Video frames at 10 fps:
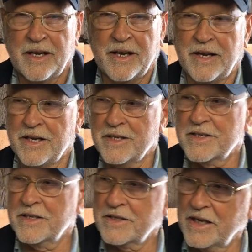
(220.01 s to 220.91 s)
and he
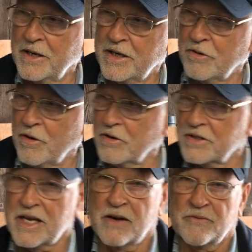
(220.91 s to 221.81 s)
says he
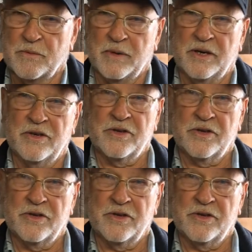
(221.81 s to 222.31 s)
crawls out from under